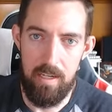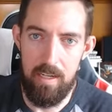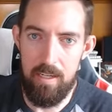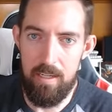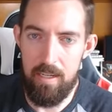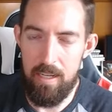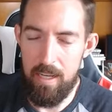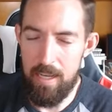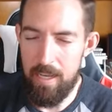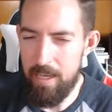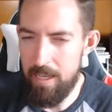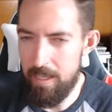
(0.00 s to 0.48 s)

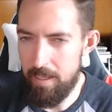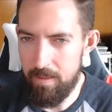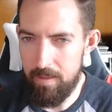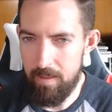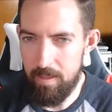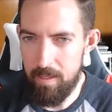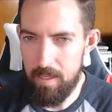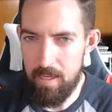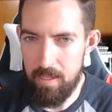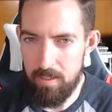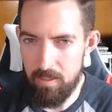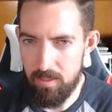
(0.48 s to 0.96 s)
and
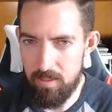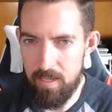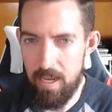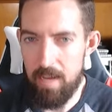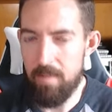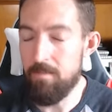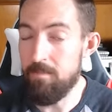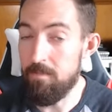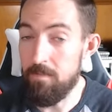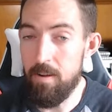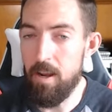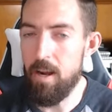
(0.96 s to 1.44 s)
they just
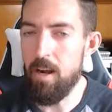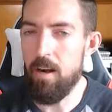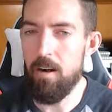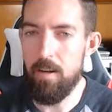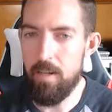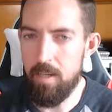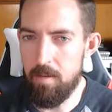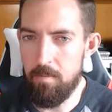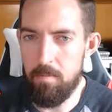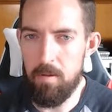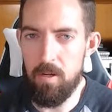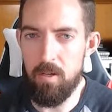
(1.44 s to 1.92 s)
have
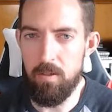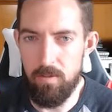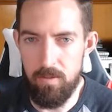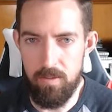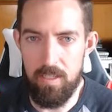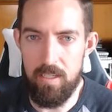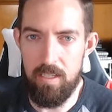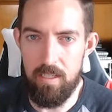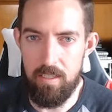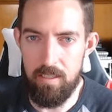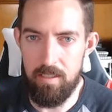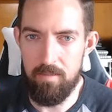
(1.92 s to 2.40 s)
very
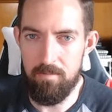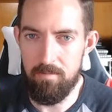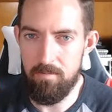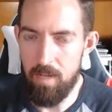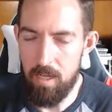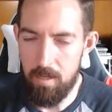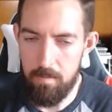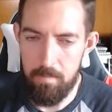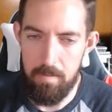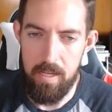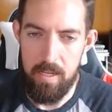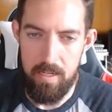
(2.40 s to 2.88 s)
opposing
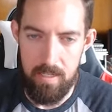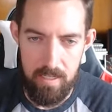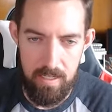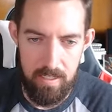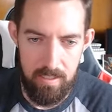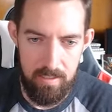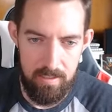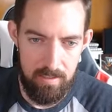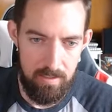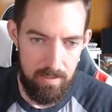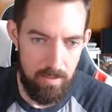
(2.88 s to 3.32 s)
opinions.